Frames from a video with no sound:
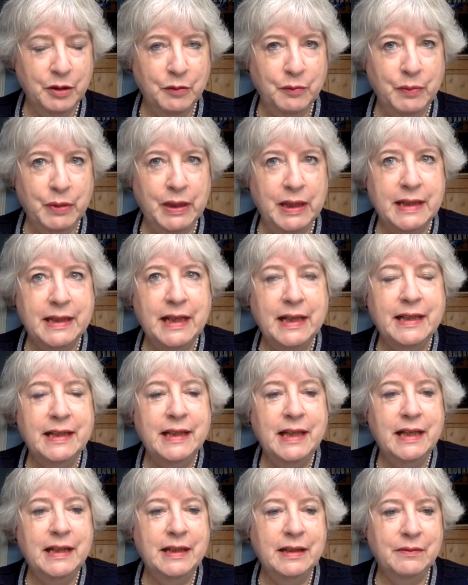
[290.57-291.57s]
But as I
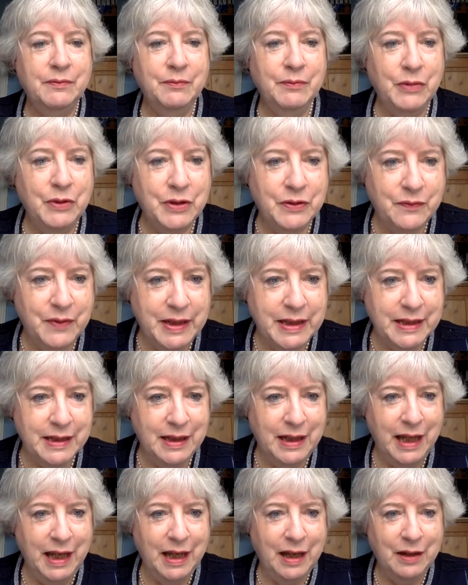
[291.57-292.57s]
said most
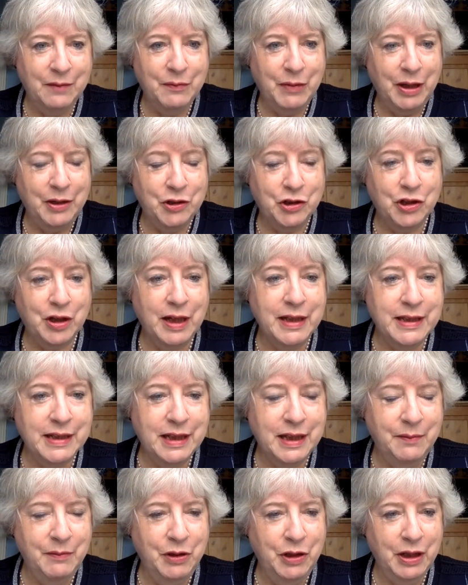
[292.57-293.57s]
recently, I tried to
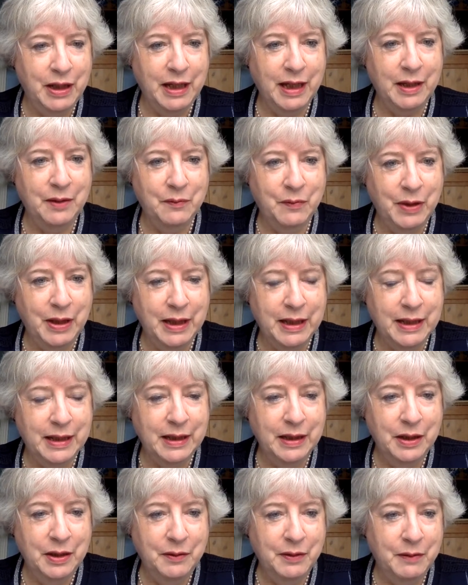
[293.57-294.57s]
communicate with
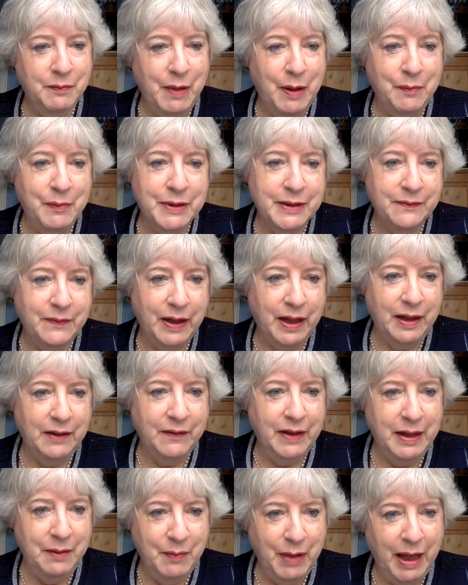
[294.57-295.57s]
members via
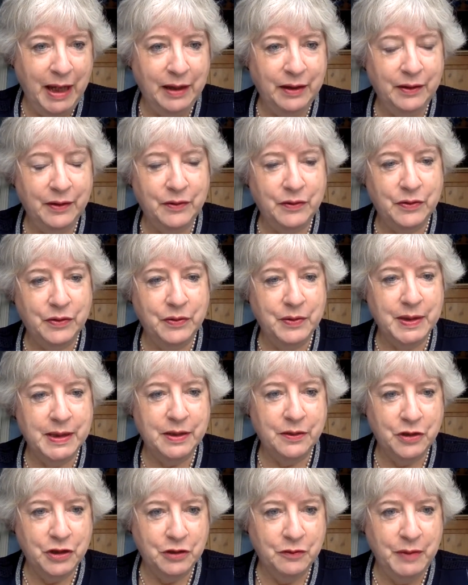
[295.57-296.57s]
email and through
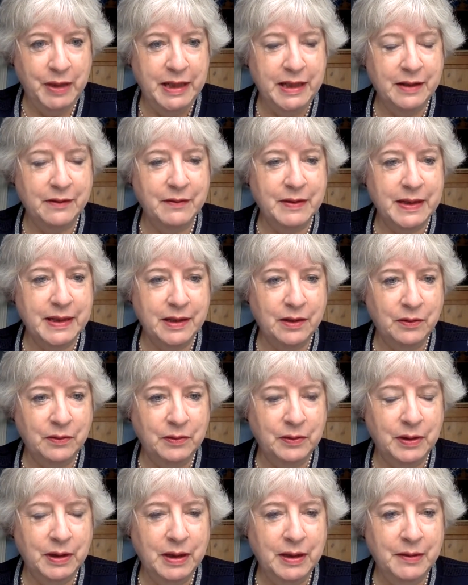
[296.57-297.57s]
social media and so
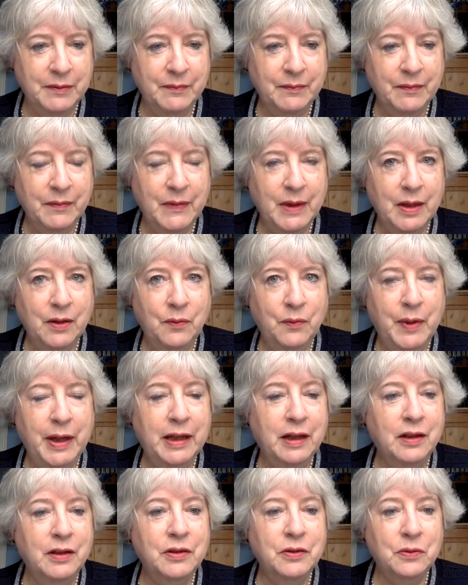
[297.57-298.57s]
on, We
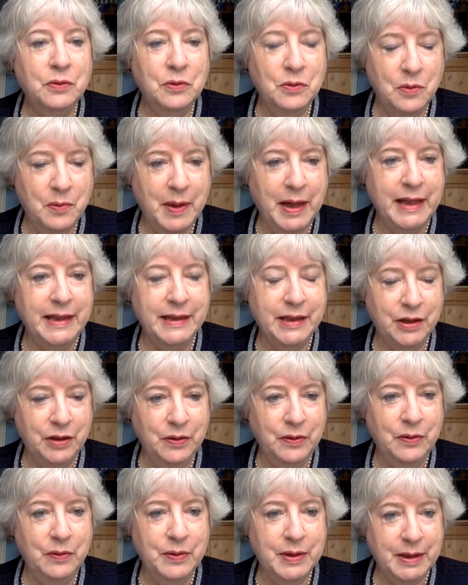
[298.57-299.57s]
can't always
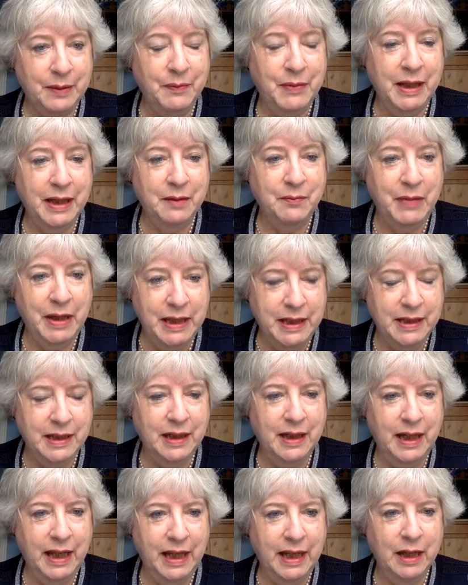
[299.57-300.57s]
do something
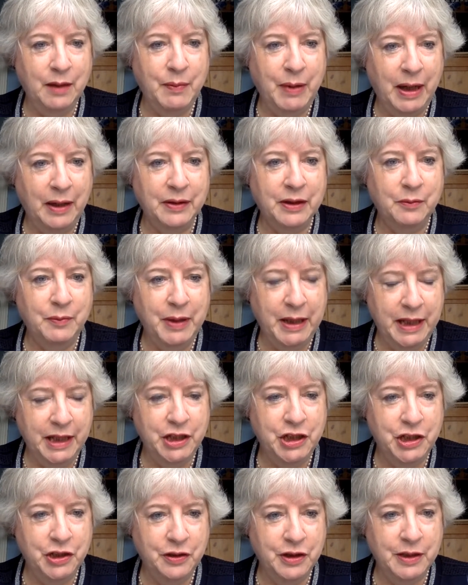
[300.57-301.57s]
immediately about the big
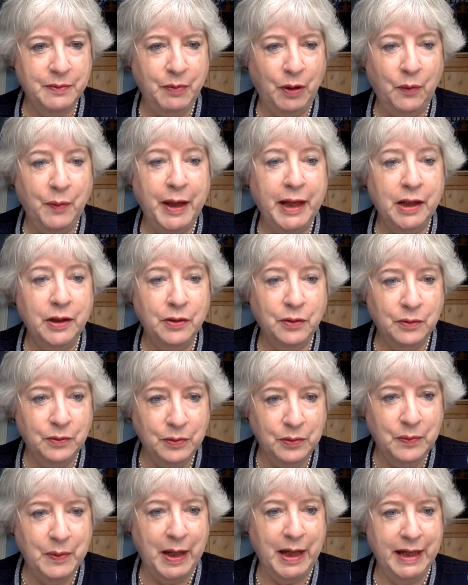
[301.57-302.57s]
issues, but we can
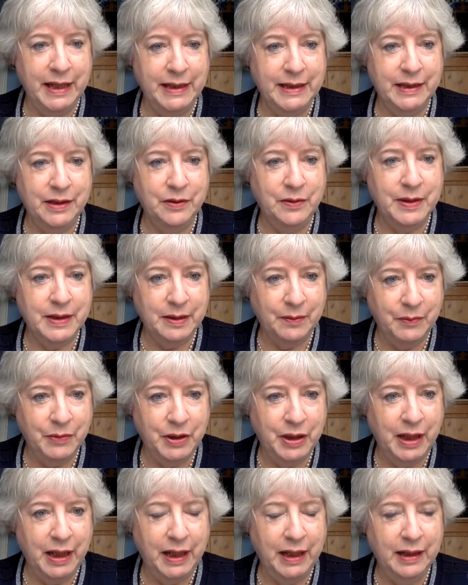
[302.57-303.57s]
always do
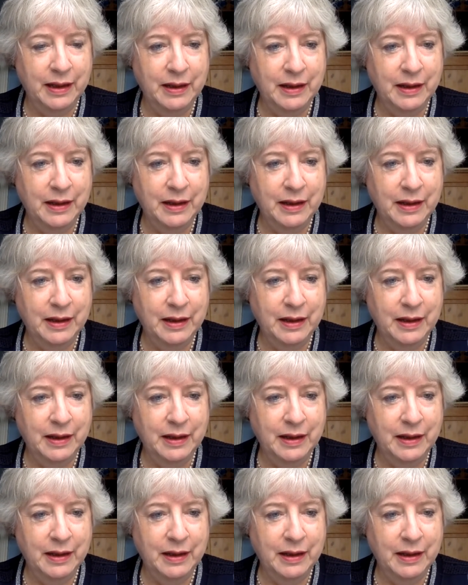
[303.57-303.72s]
something